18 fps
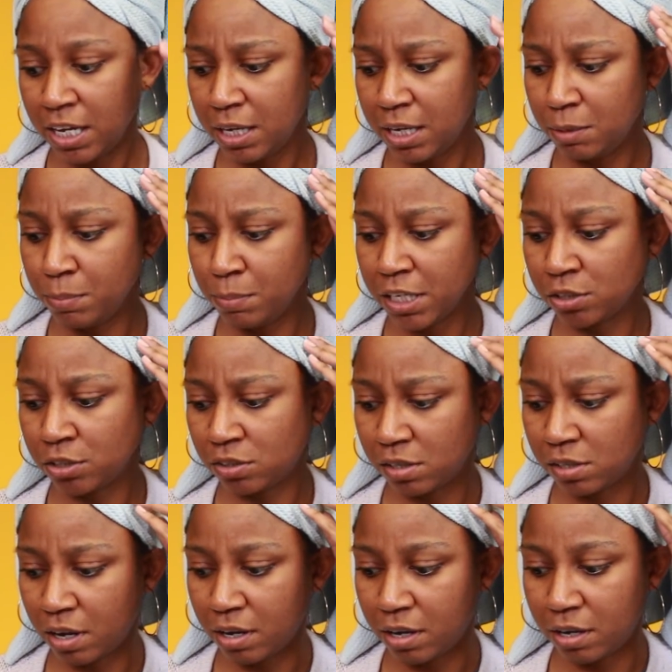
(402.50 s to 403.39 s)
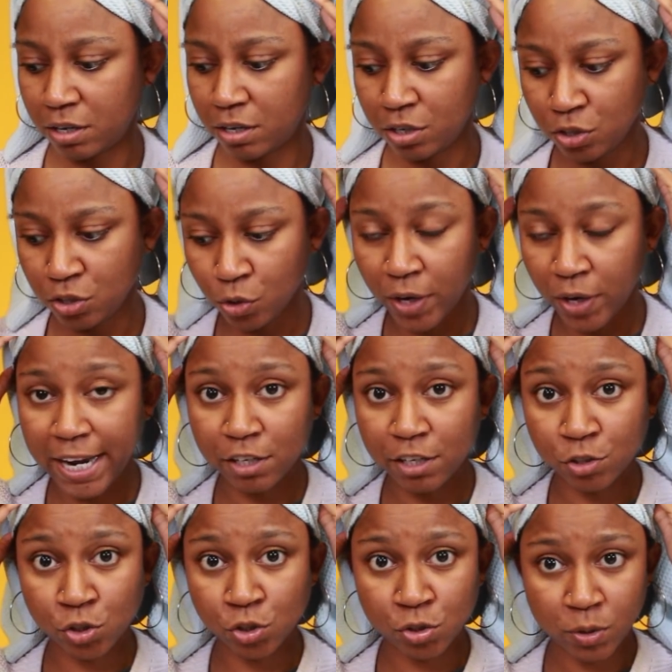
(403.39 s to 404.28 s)
It makes your
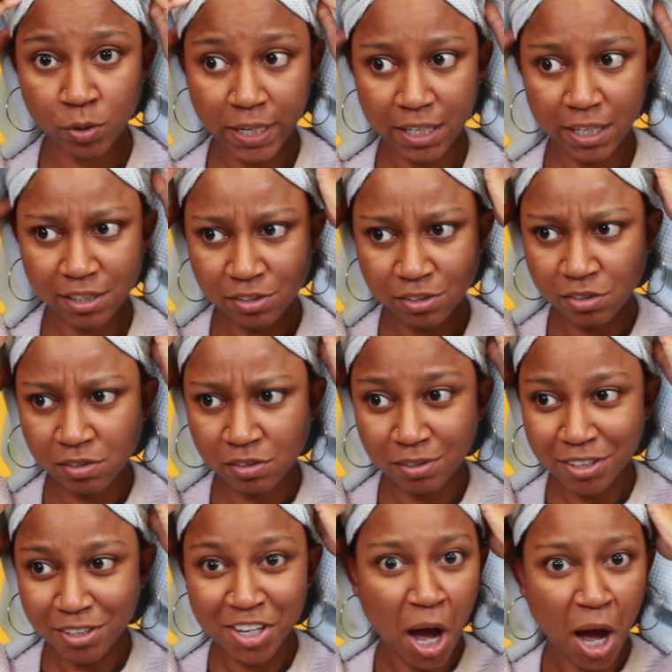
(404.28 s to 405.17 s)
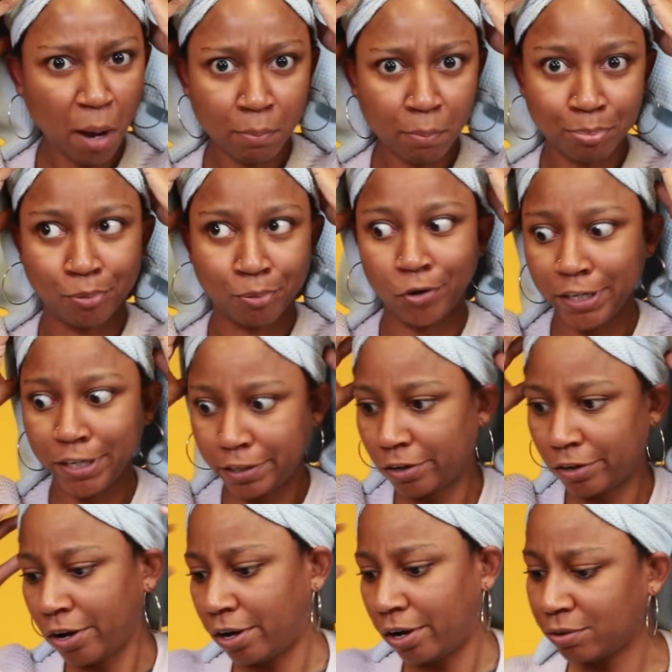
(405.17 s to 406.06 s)
hair strands not
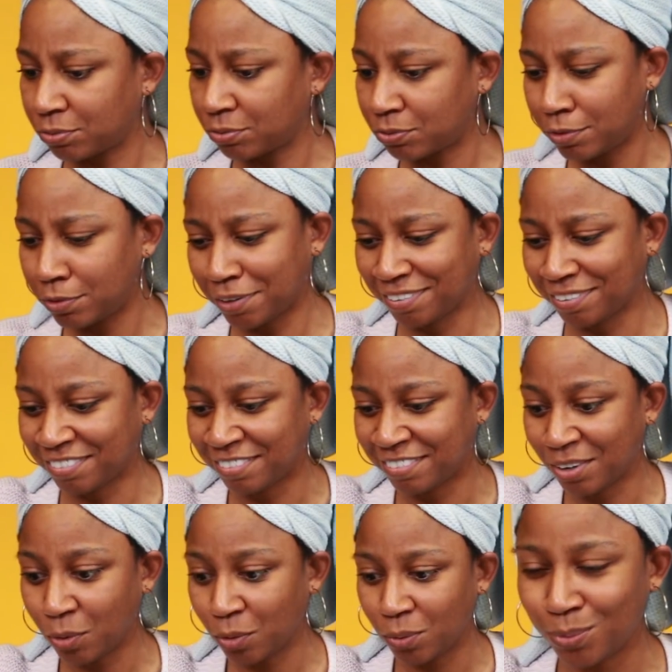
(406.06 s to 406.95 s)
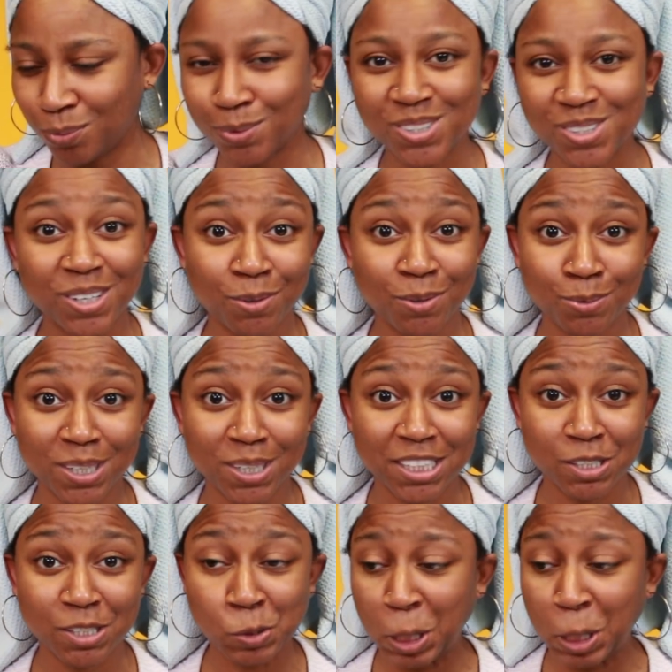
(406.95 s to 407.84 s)
break off, which everyone
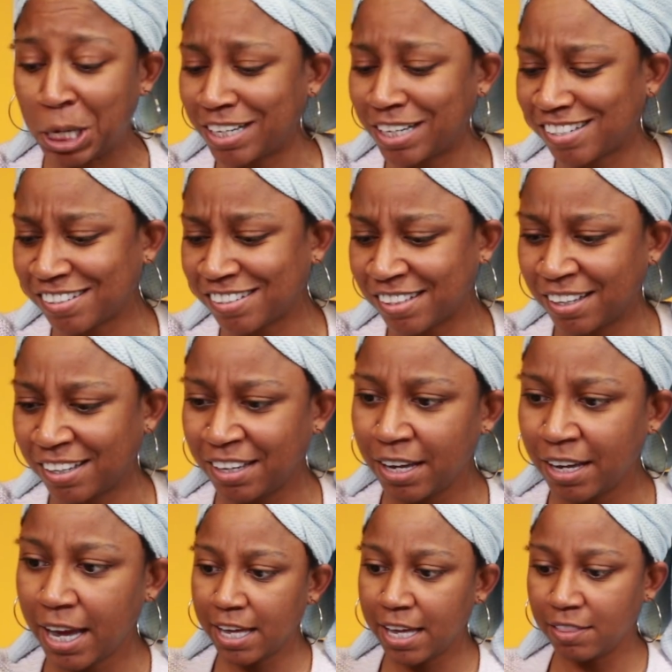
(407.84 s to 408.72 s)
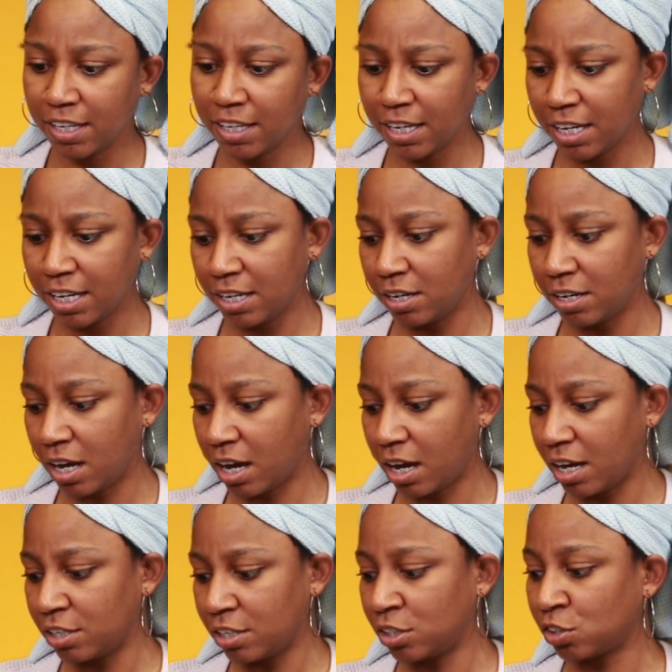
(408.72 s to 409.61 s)
needs, right? And then
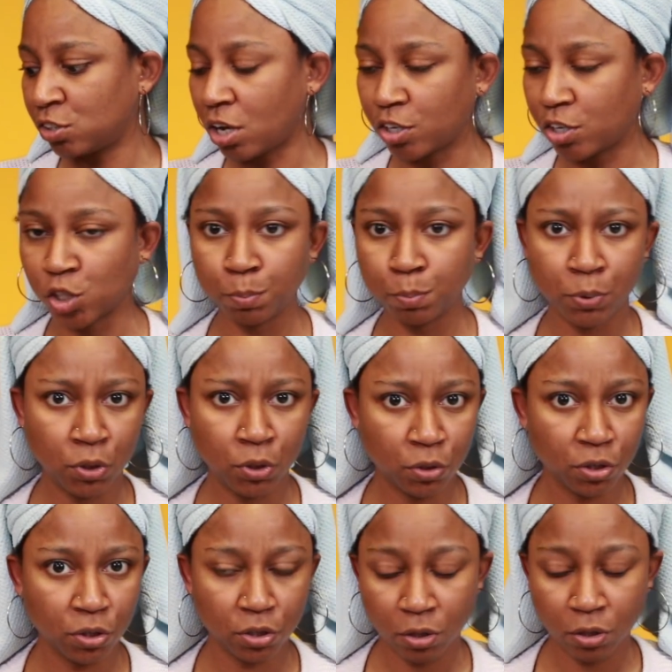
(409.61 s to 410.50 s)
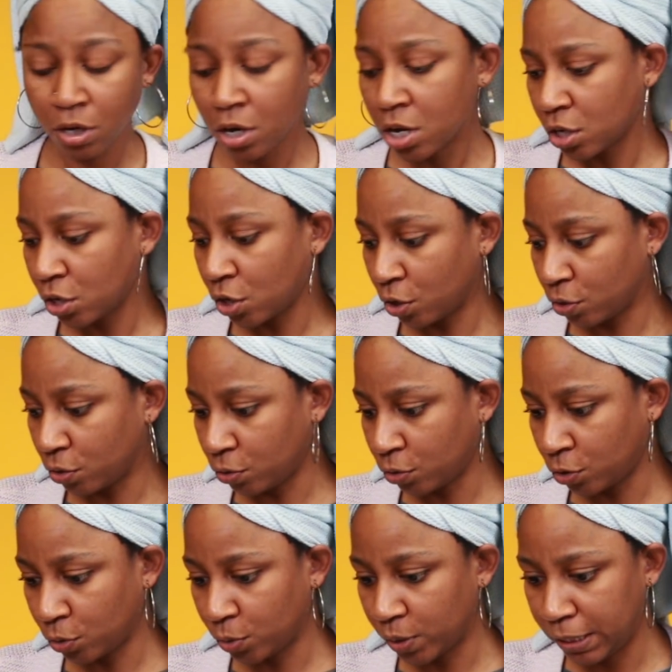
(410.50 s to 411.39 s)
the Sasha Pure
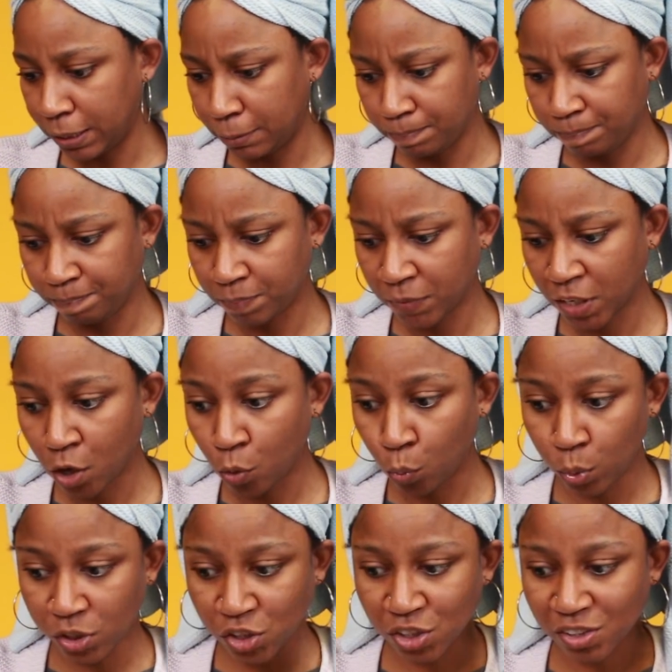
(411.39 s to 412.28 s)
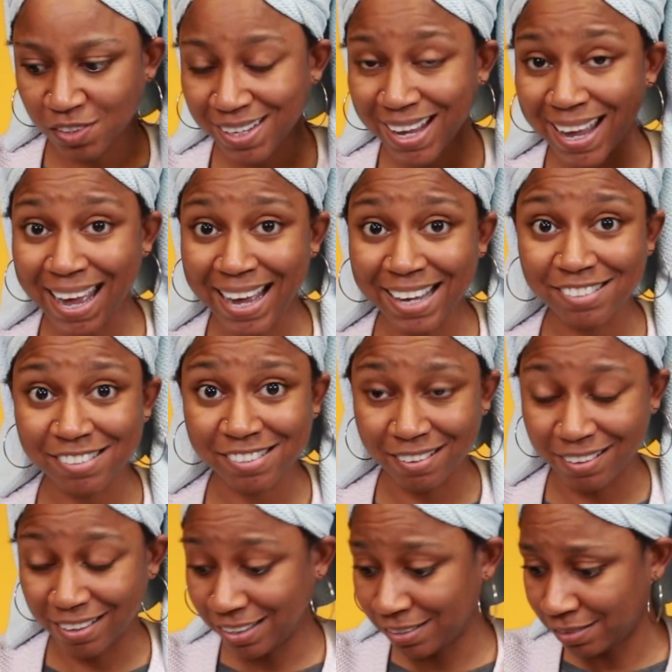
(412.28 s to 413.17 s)
Curl Cream, which is
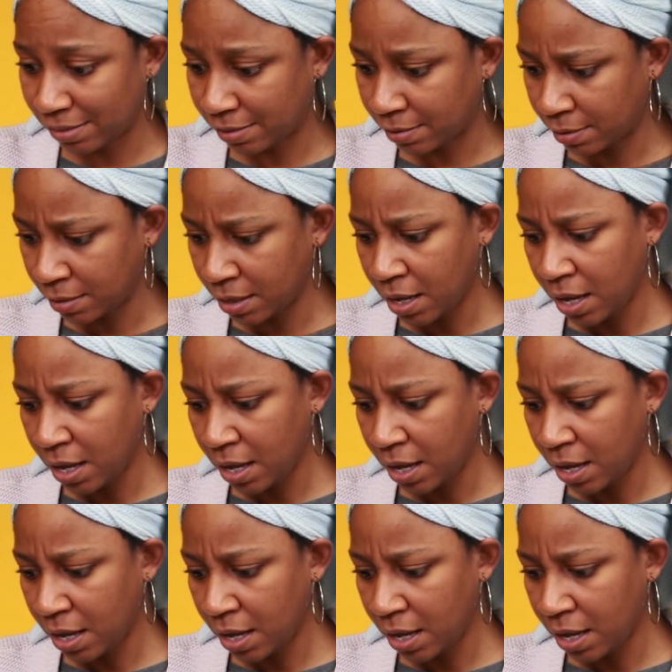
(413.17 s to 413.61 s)
excellent.